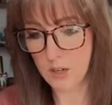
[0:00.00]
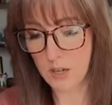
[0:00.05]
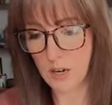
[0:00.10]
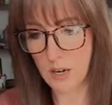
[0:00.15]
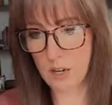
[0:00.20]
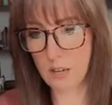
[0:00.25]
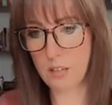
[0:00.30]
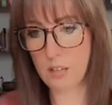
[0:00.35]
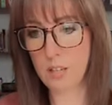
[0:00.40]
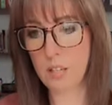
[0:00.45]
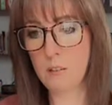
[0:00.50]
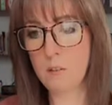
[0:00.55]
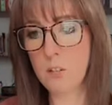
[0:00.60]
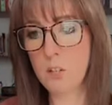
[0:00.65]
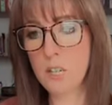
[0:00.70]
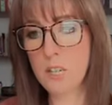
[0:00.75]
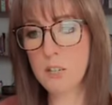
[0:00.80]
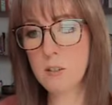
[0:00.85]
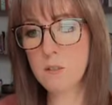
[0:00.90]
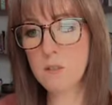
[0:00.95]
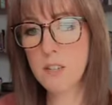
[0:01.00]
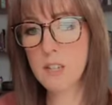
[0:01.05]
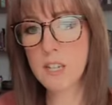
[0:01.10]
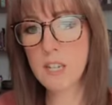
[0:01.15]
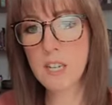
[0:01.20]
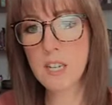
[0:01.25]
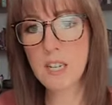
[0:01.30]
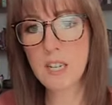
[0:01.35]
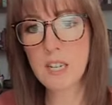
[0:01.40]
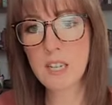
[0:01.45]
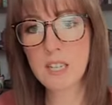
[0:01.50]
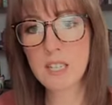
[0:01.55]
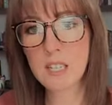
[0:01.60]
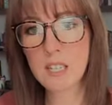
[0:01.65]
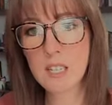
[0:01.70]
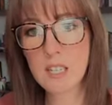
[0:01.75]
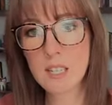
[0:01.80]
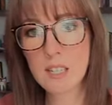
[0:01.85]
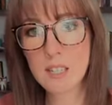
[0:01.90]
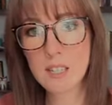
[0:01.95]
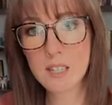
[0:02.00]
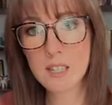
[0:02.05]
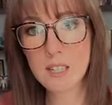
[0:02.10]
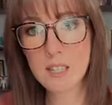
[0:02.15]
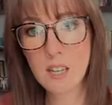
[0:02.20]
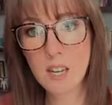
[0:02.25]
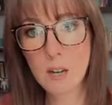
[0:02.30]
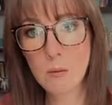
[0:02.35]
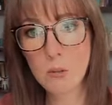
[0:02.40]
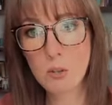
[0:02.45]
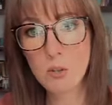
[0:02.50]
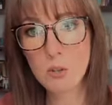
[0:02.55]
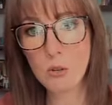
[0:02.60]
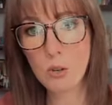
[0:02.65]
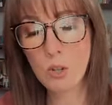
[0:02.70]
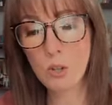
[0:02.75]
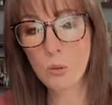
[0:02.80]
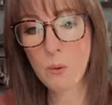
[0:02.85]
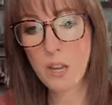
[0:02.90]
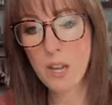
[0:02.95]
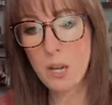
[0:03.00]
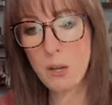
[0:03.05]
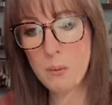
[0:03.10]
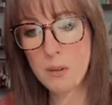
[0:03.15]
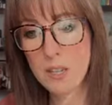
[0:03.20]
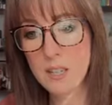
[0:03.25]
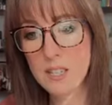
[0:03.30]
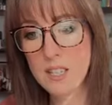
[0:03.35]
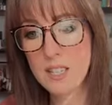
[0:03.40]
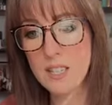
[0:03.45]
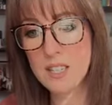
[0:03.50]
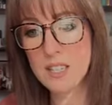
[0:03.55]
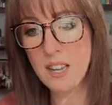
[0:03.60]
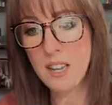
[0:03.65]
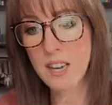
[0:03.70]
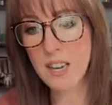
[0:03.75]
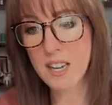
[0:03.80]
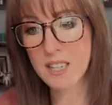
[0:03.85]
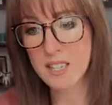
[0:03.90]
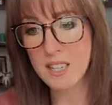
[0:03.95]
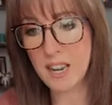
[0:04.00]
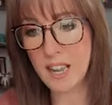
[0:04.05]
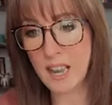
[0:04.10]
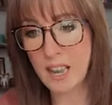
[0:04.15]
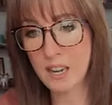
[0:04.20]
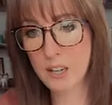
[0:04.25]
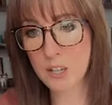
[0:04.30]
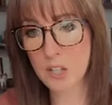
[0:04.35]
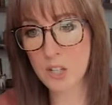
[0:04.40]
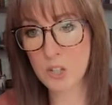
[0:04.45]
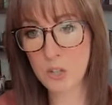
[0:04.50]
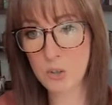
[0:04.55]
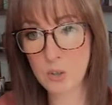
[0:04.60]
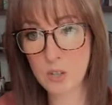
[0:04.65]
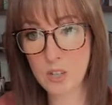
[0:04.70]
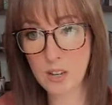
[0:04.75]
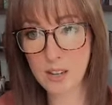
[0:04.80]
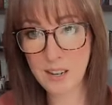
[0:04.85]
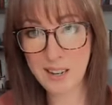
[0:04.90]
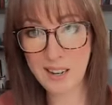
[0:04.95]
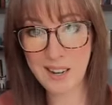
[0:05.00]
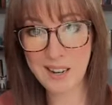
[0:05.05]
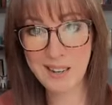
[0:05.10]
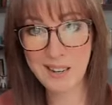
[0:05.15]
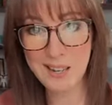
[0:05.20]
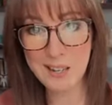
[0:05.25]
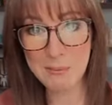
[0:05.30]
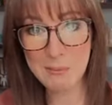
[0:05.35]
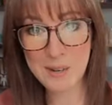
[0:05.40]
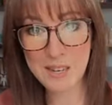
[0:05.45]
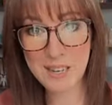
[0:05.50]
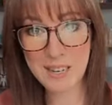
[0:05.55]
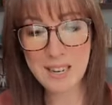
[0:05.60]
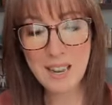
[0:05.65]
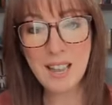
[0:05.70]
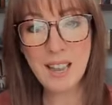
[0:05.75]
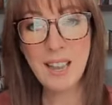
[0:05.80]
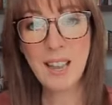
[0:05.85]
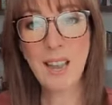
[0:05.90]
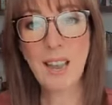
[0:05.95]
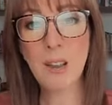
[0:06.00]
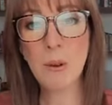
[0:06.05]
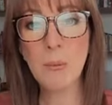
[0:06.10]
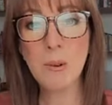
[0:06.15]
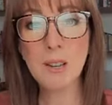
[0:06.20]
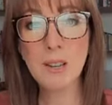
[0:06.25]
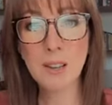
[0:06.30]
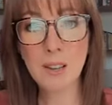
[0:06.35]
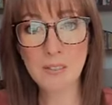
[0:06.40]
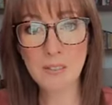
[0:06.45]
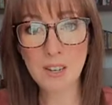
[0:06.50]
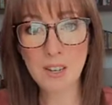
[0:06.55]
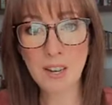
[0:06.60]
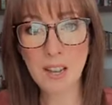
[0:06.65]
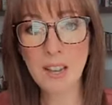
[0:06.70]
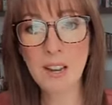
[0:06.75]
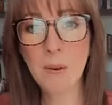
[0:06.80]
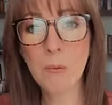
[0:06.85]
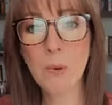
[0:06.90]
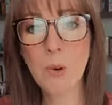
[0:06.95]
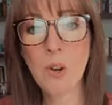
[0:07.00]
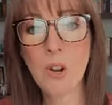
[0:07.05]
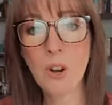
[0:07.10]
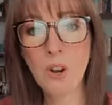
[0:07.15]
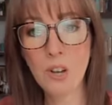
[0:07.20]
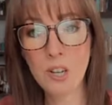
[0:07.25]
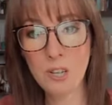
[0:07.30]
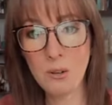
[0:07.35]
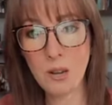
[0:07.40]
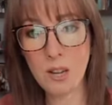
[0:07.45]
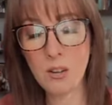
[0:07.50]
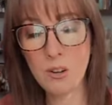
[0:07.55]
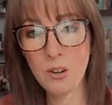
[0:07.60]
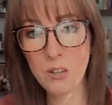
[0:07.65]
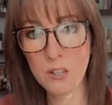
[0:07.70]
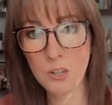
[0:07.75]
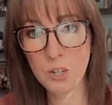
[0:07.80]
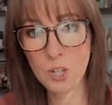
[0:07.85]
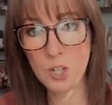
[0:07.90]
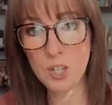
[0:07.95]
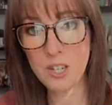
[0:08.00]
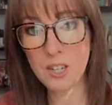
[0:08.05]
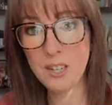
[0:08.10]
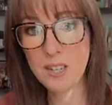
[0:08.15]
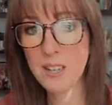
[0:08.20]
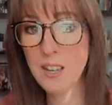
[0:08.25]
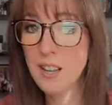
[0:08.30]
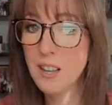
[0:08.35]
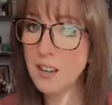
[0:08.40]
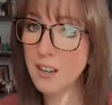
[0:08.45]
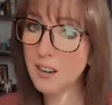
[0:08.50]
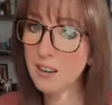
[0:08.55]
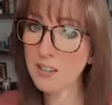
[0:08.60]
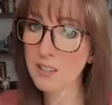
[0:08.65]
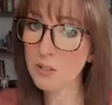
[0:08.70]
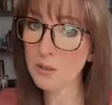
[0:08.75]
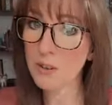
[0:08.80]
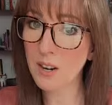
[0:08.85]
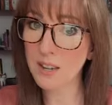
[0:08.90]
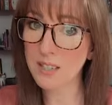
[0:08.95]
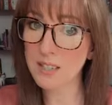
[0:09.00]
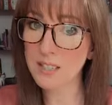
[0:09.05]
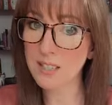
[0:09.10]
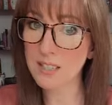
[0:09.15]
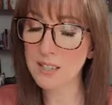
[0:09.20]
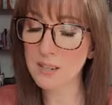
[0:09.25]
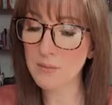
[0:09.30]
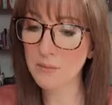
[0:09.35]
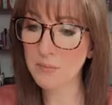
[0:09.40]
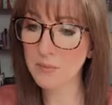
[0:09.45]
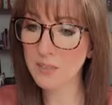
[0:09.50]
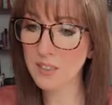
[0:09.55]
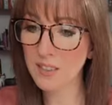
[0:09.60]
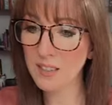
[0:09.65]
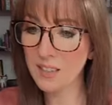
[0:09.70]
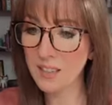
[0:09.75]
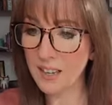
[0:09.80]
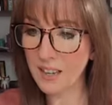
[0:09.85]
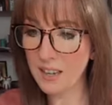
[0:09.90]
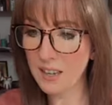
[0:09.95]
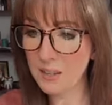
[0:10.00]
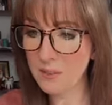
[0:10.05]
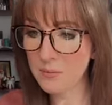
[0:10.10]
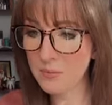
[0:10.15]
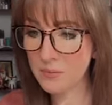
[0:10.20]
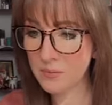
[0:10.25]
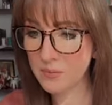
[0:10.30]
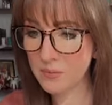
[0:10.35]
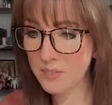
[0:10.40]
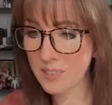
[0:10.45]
All right. If you get offended easily, this is the time to scroll away because this deck has an attitude, kind of like me, and we love it. And it will call you out on your shit not so nicely. Okay?